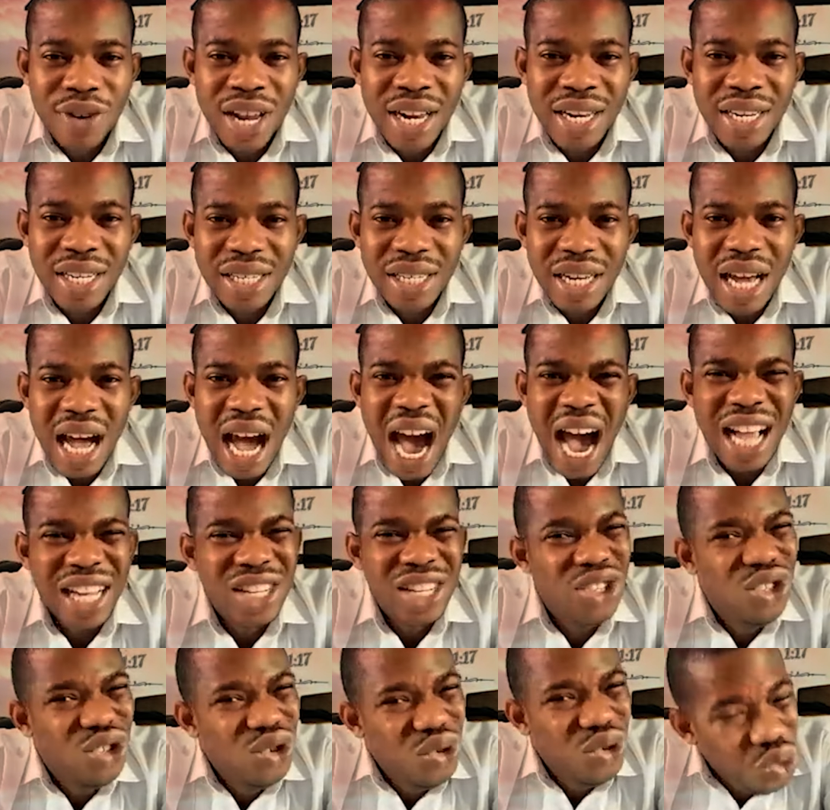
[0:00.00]
friend. Are
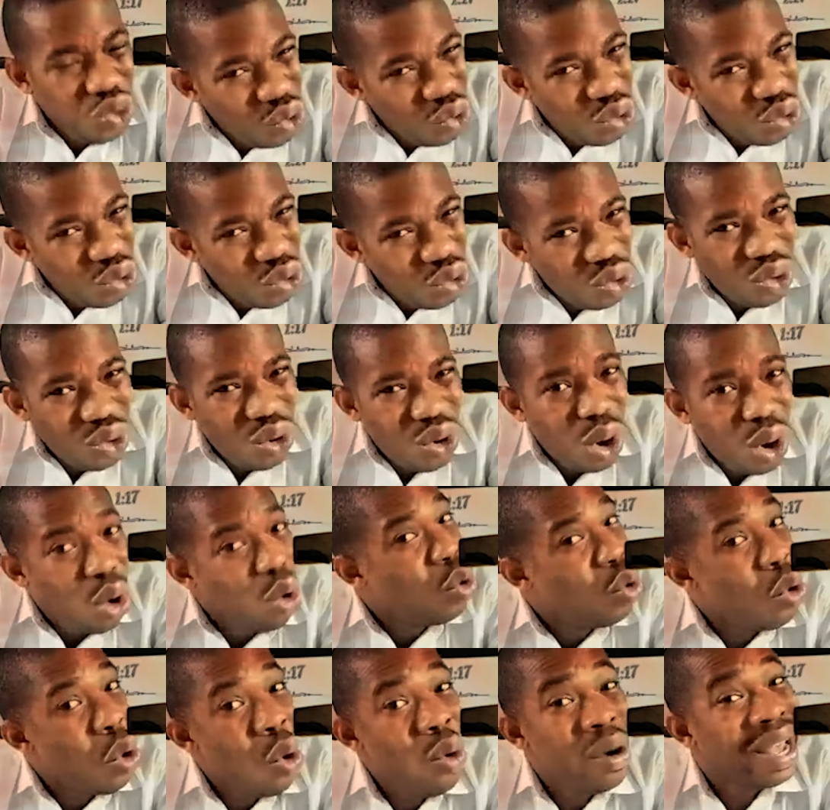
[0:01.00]
you
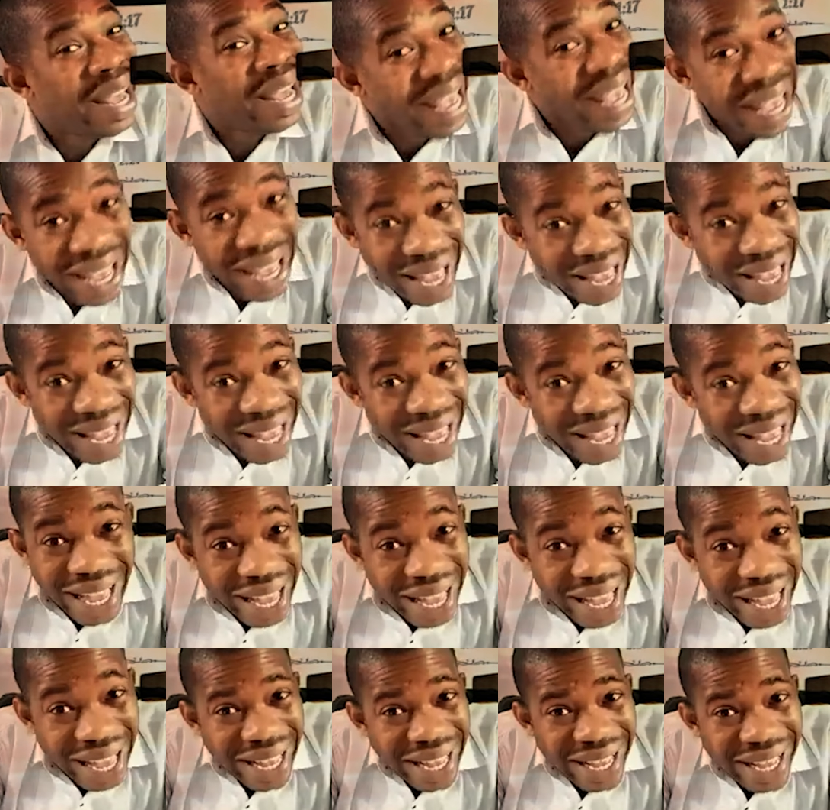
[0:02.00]
okay,
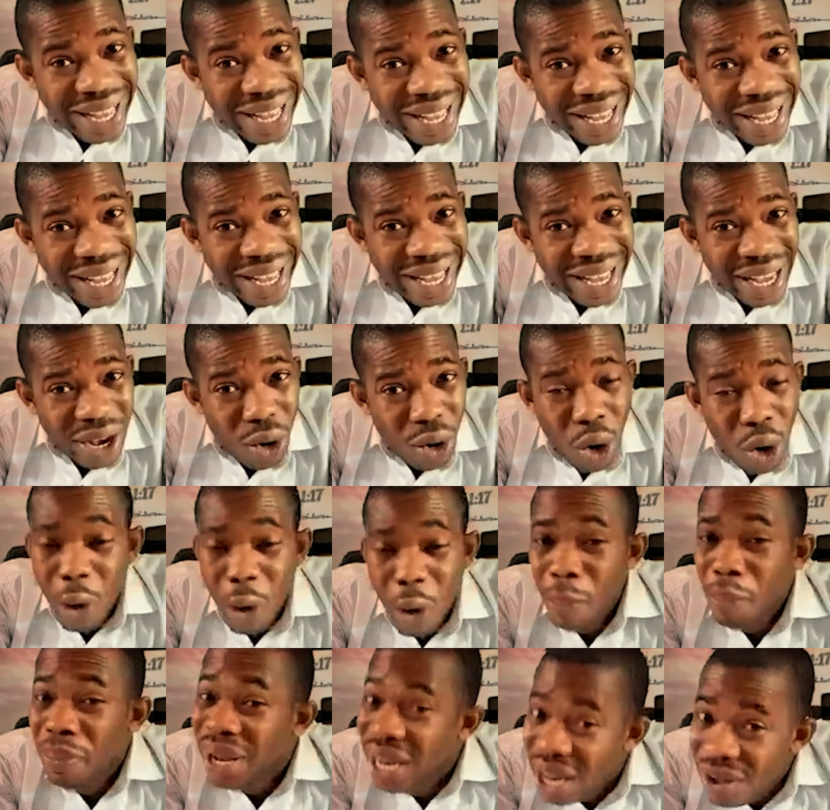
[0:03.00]

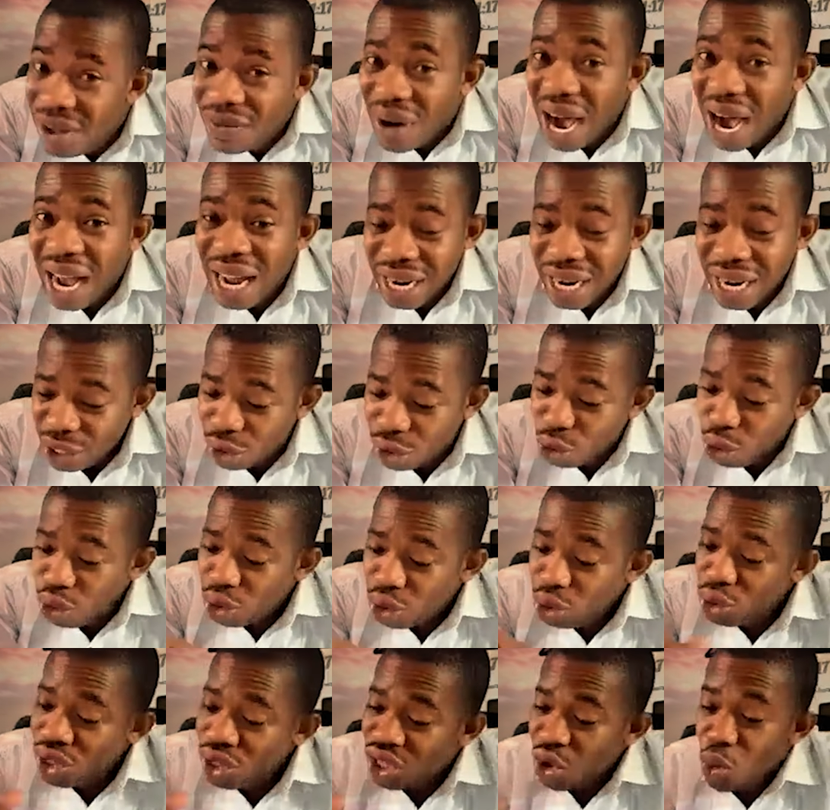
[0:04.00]
unbeliever?
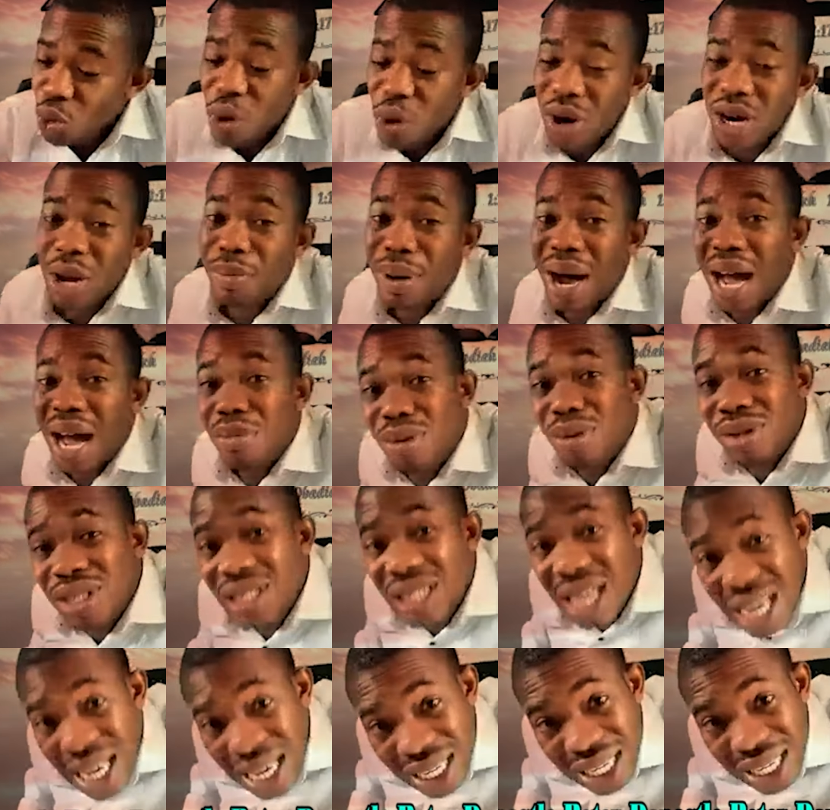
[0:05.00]
Don't you see what the Bible
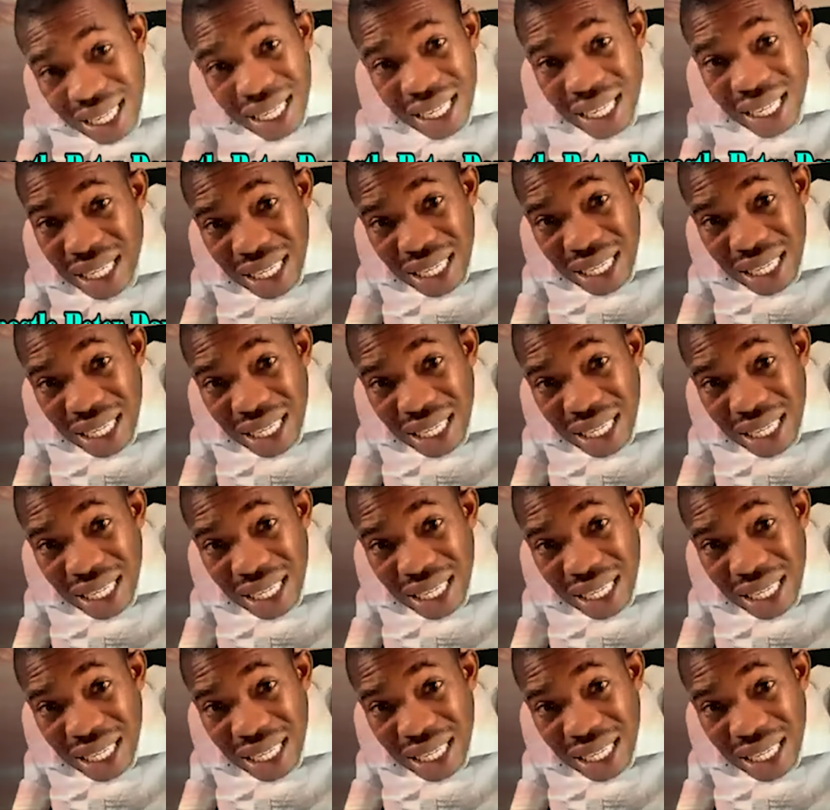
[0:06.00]
says?